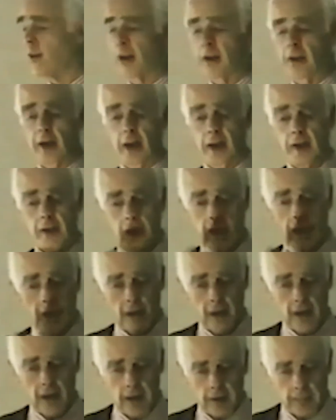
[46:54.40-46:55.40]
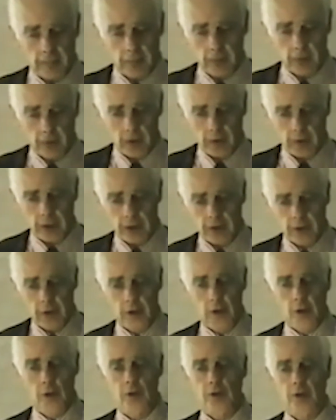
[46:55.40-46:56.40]
on the other hand,
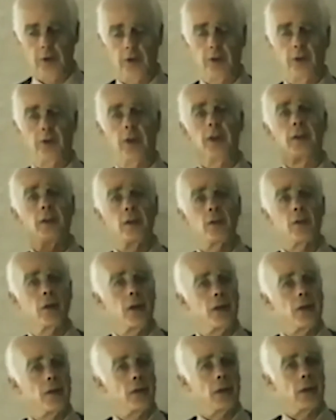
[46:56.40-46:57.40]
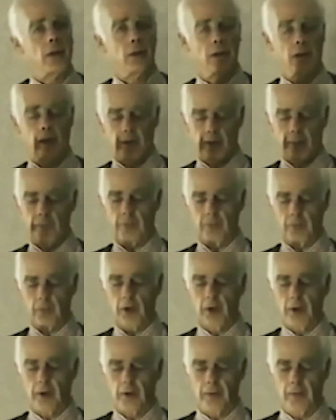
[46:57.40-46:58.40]
nature uses this integrating
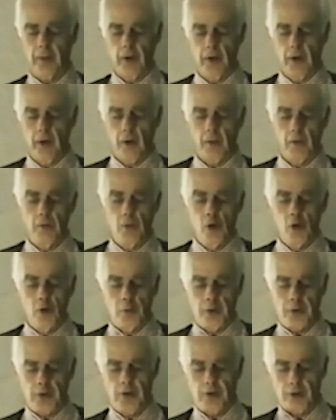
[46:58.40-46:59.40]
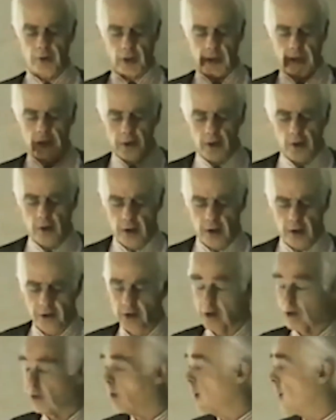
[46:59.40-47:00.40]
movement, this
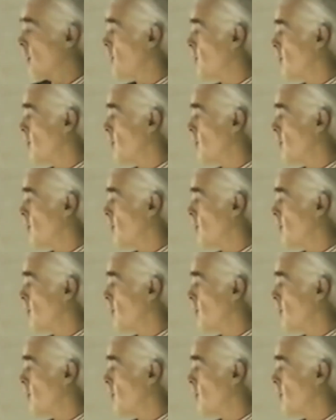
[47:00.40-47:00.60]
integration of